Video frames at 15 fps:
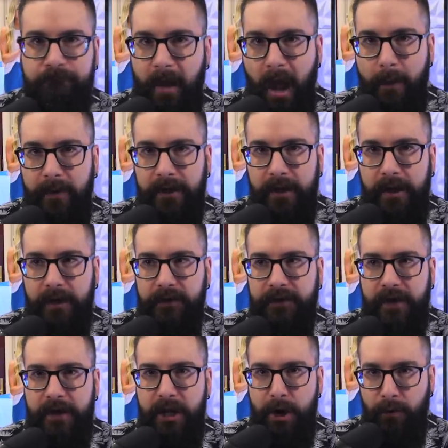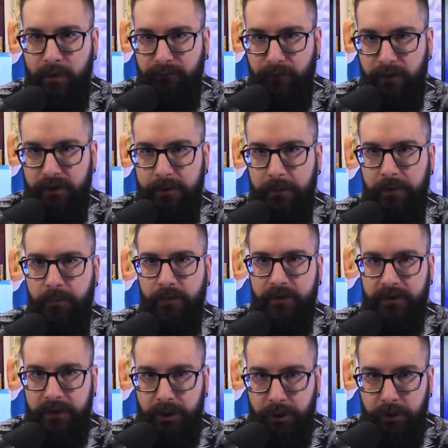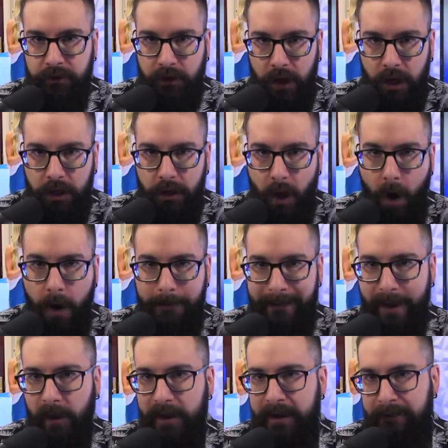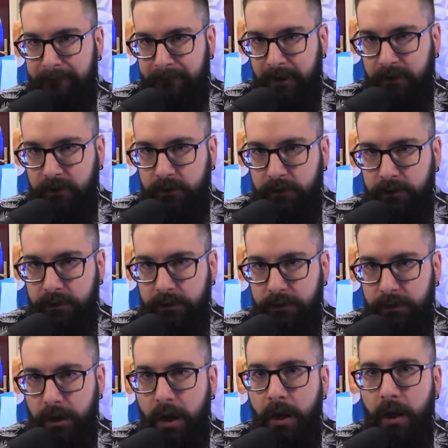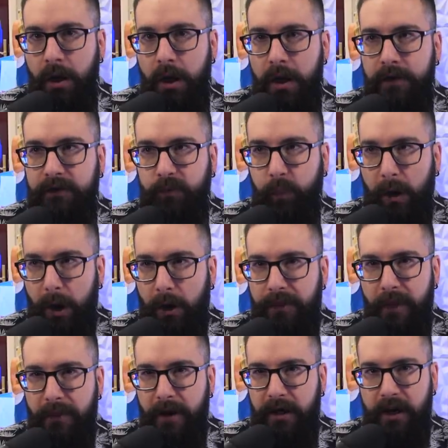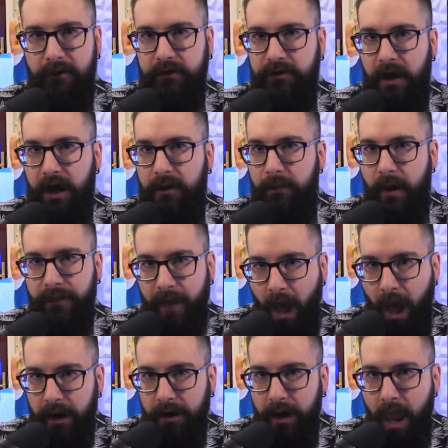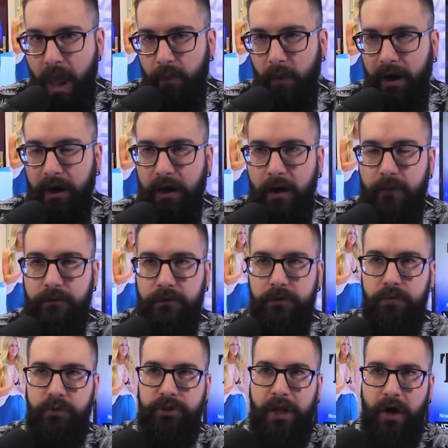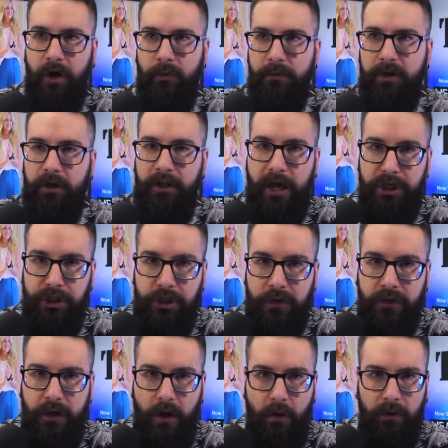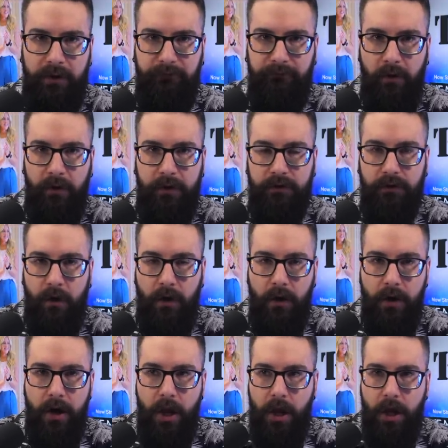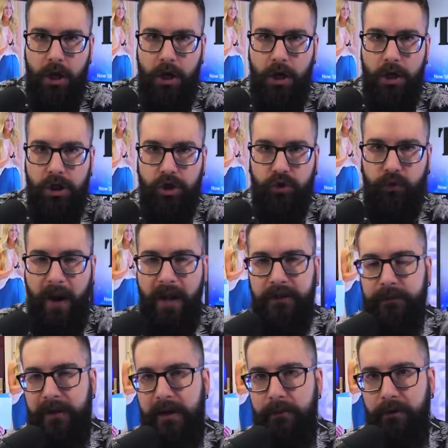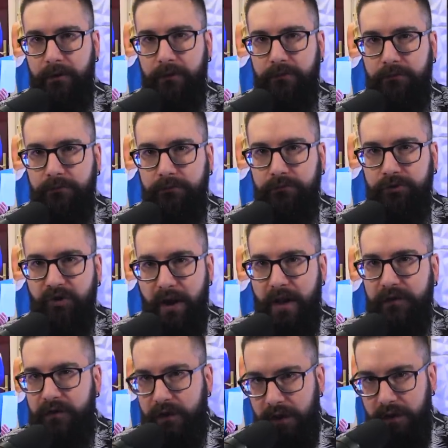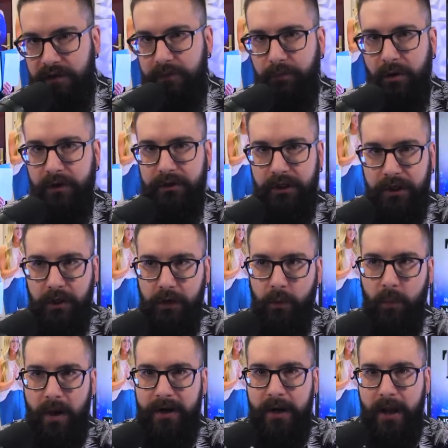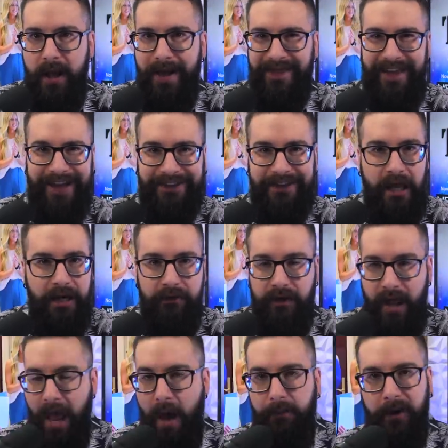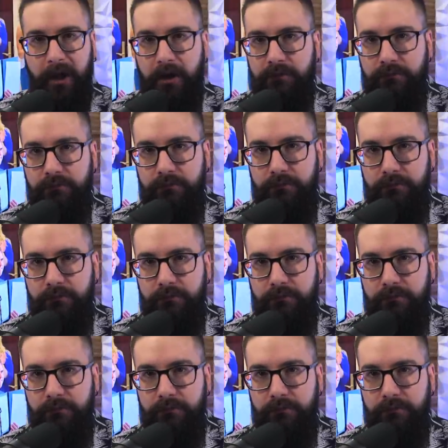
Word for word: I mean, it is an irreversible procedure done on male infants. It's weird that they never talk about that. And when it comes to genital mutilation, they only focus on trans people, trans kids in particular, when that's not even happening.